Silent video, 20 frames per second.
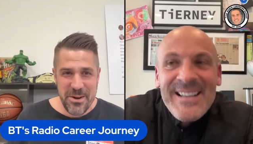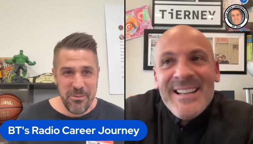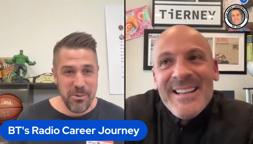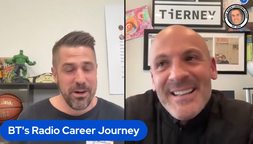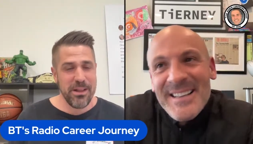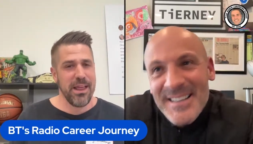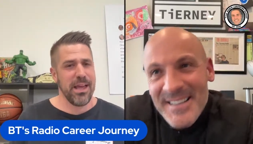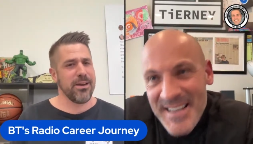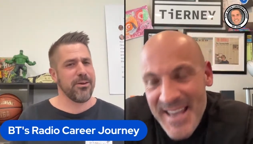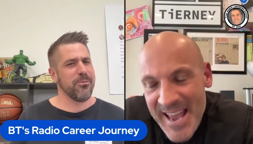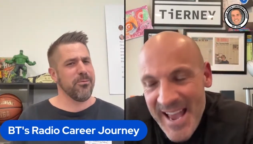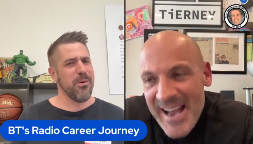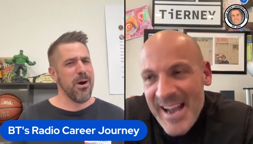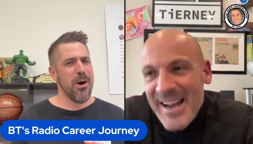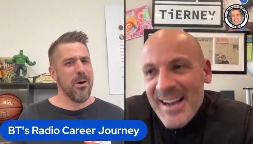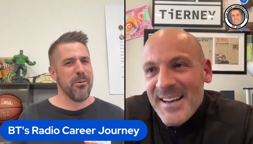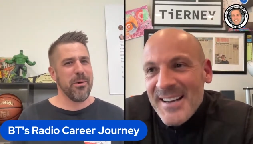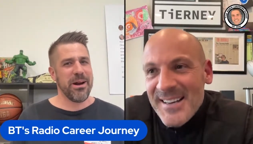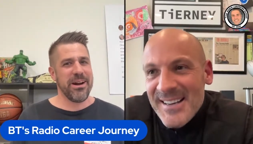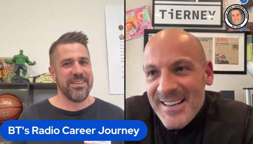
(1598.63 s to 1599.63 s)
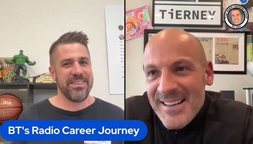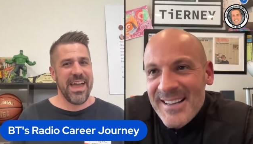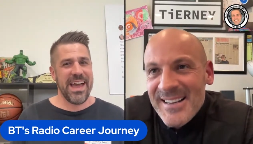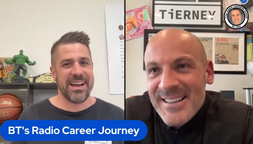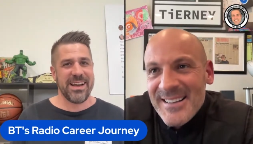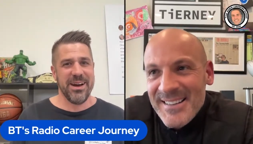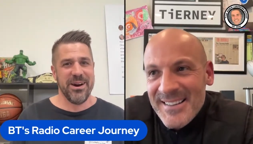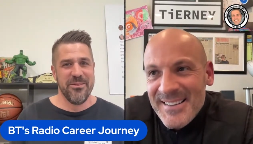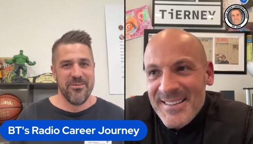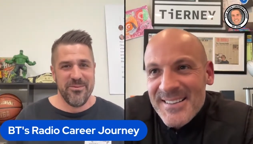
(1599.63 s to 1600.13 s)
Speaker 1: were like, yeah, where did
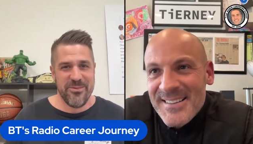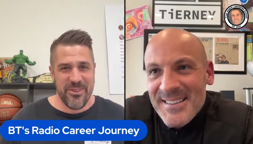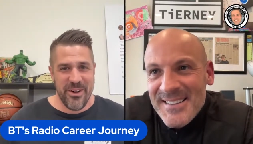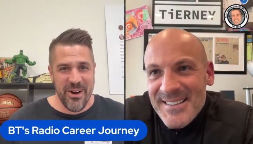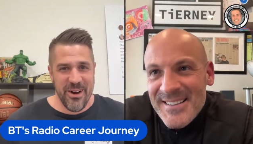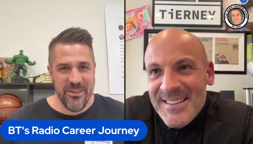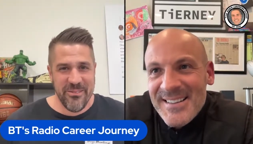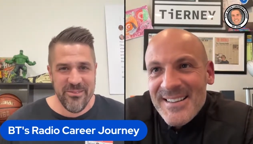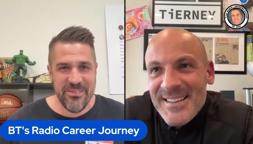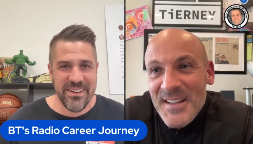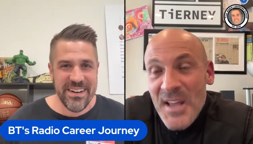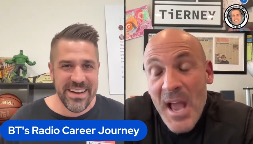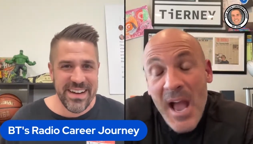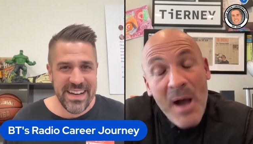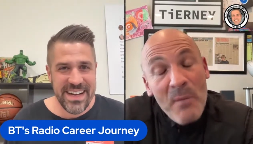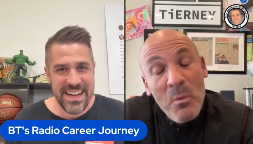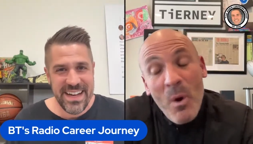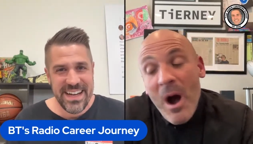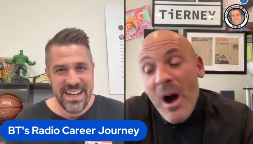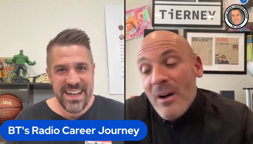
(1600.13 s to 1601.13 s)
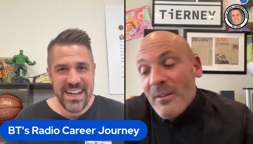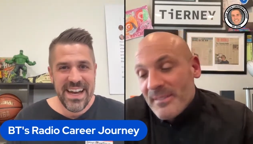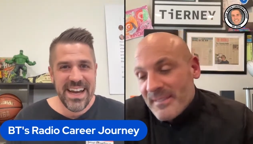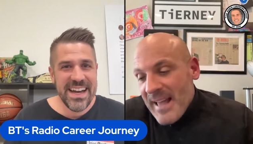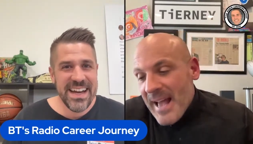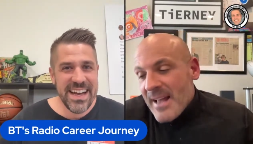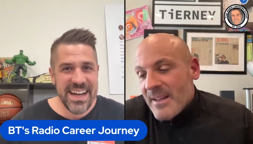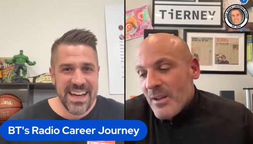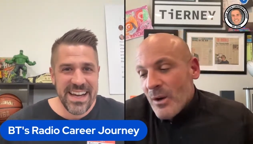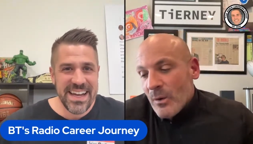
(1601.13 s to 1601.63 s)
that come
Speaker 2: from? Yeah. Well,
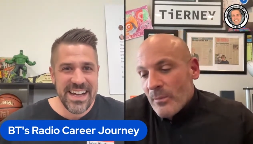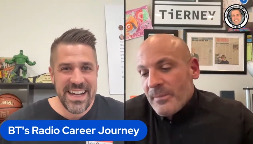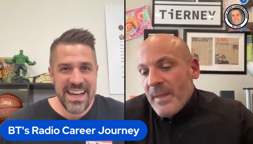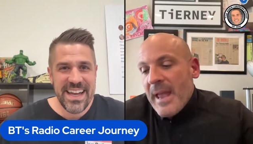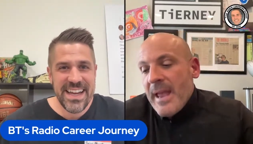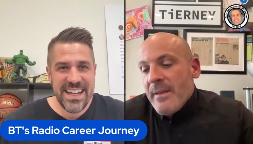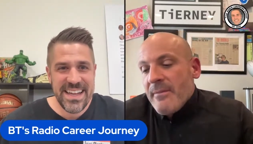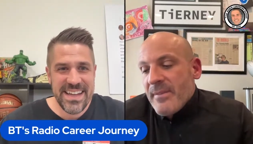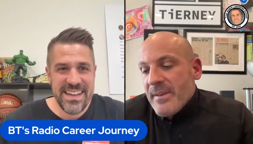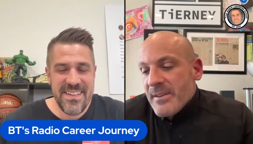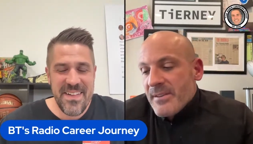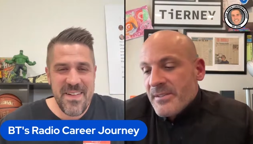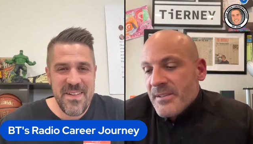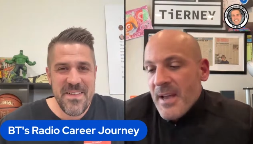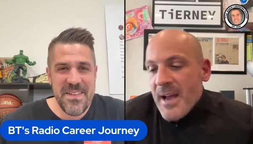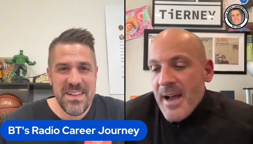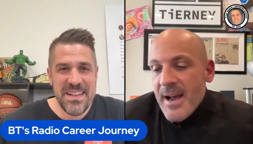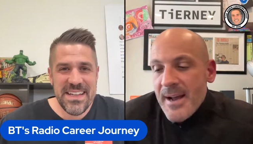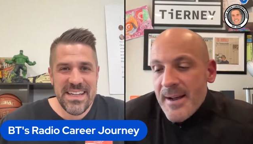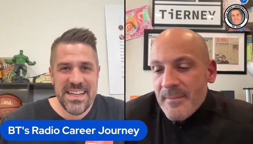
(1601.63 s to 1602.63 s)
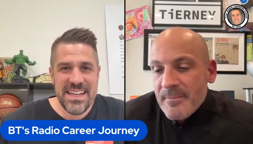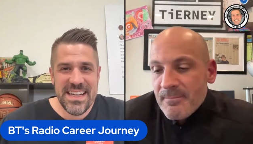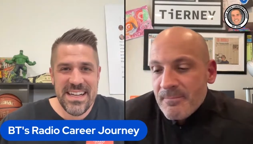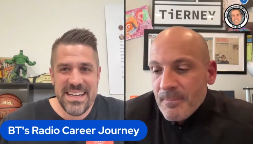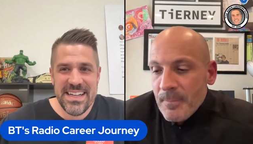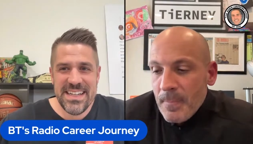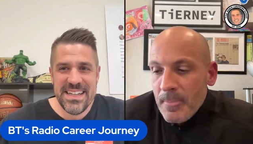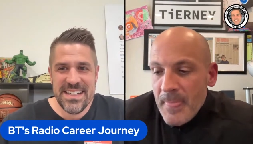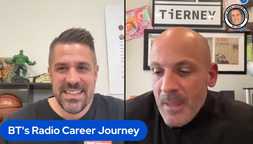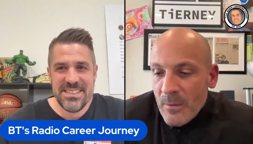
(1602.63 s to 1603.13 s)
that, you know, Dave is,
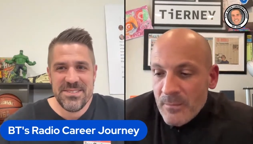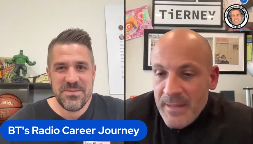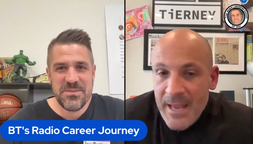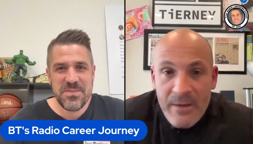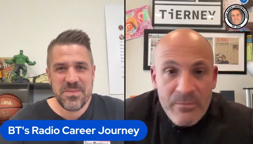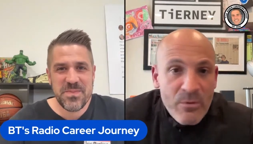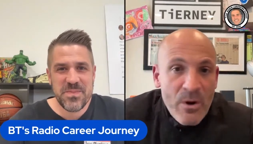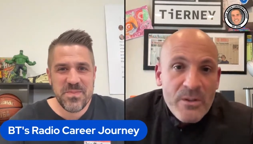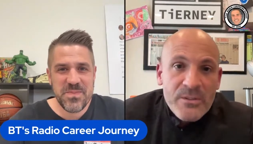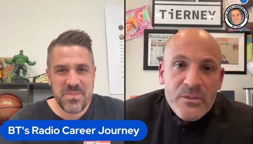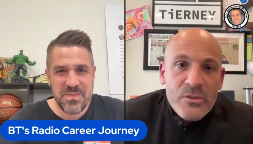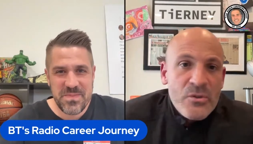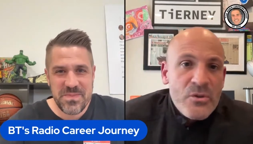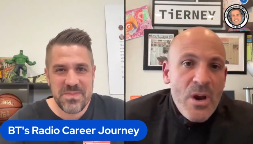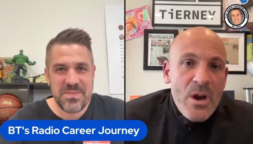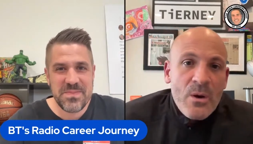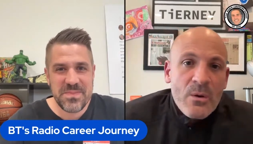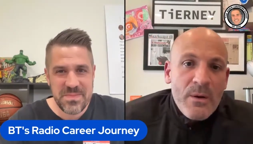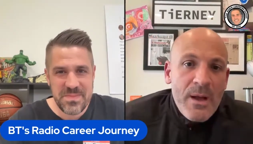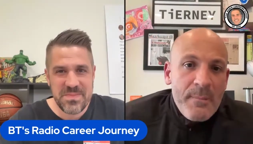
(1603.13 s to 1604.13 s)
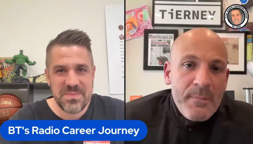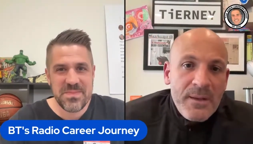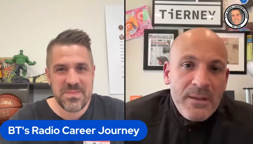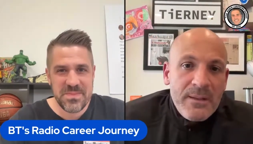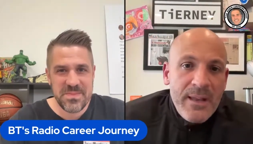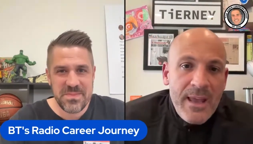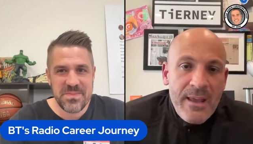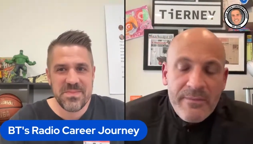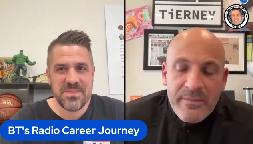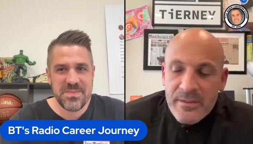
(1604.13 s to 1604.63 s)
um, now Dave runs the show. I mean,
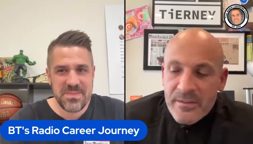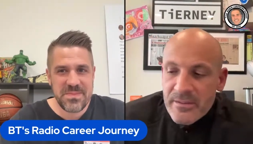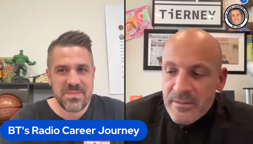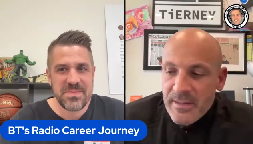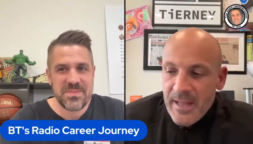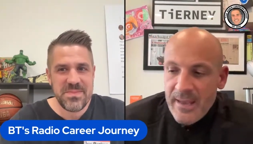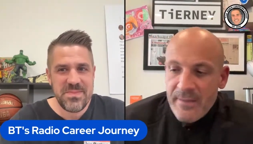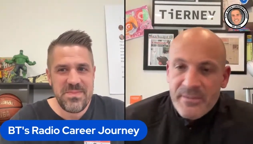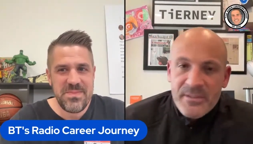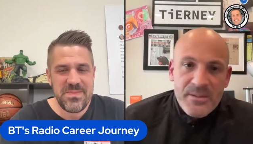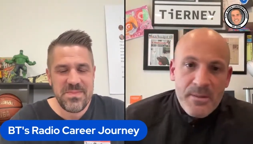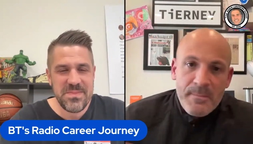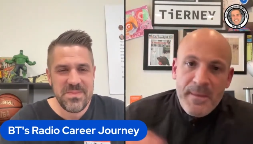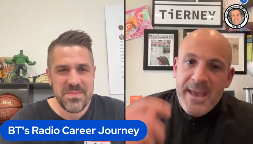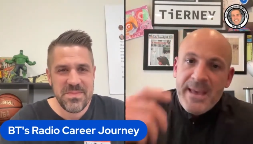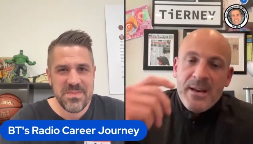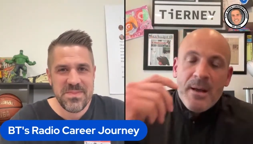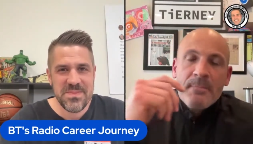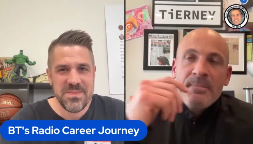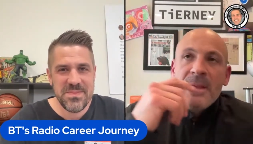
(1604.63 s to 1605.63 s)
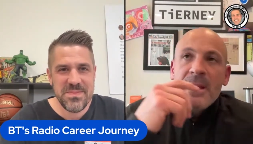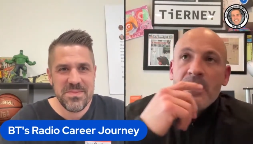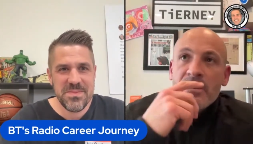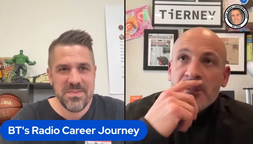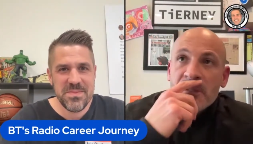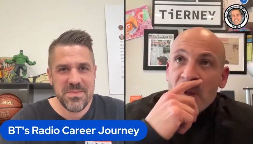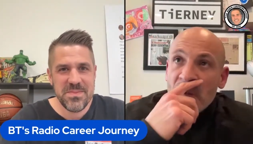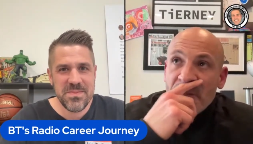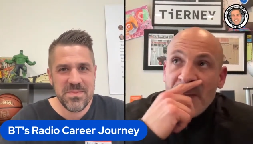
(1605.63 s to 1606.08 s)
Dave is, Dave is the man up there. There's no